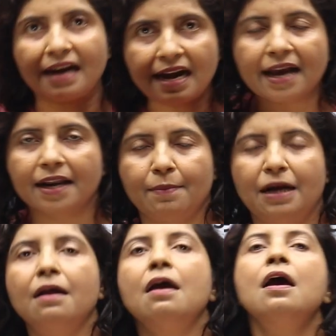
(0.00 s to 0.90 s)
an
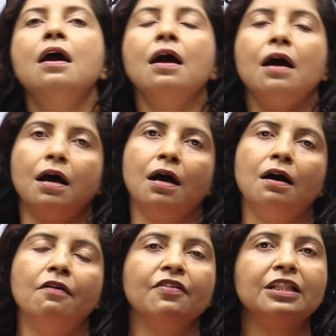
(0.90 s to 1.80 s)
agreement
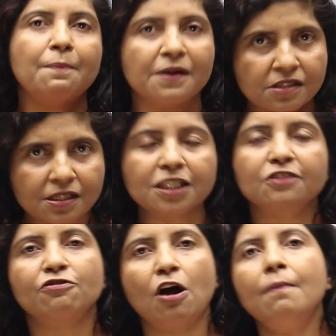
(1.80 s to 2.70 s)
with a business
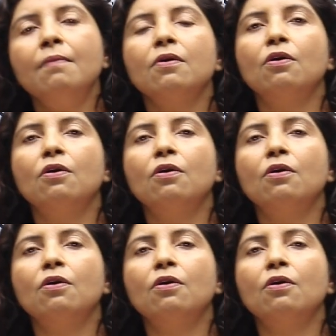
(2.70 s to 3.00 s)
from